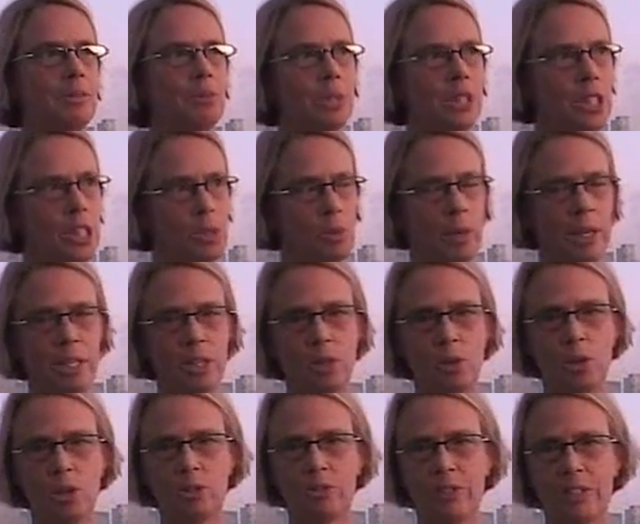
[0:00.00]
which is way too
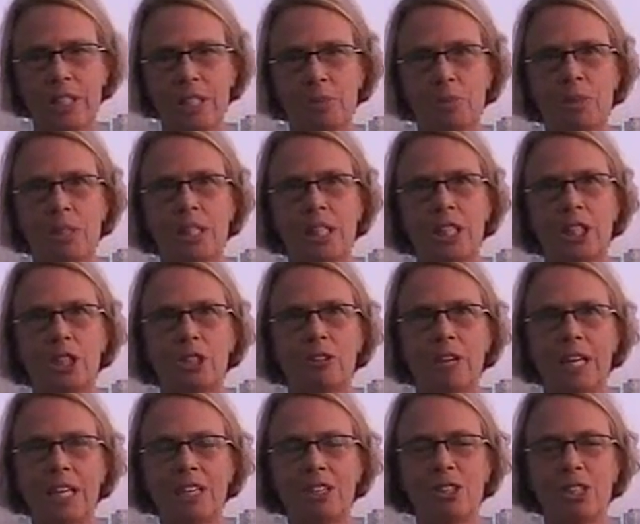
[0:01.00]
old for this procedure,
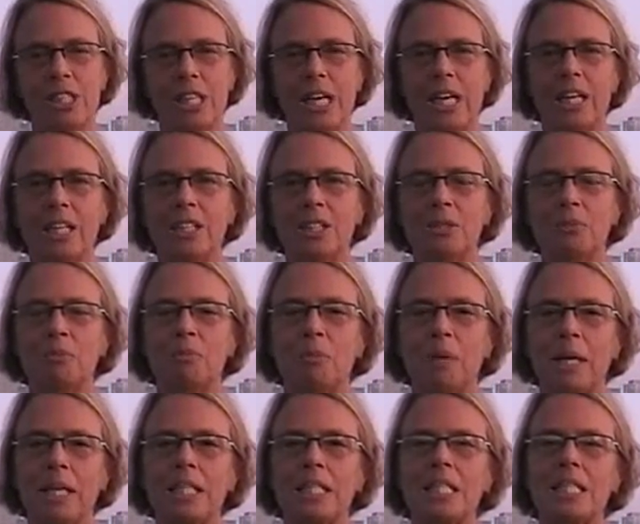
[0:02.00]
I understand,
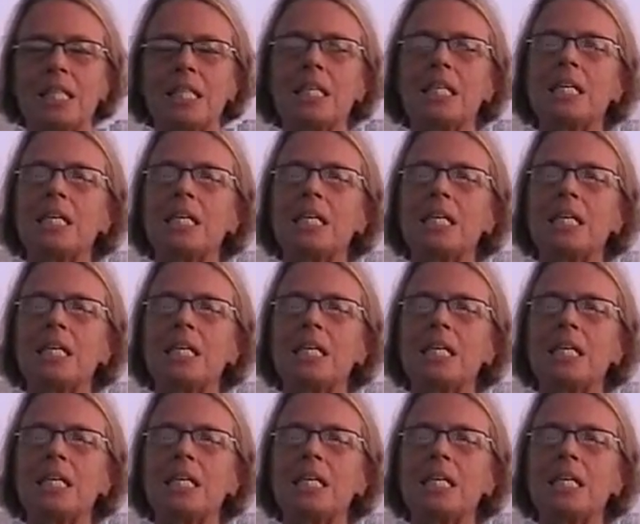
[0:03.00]
but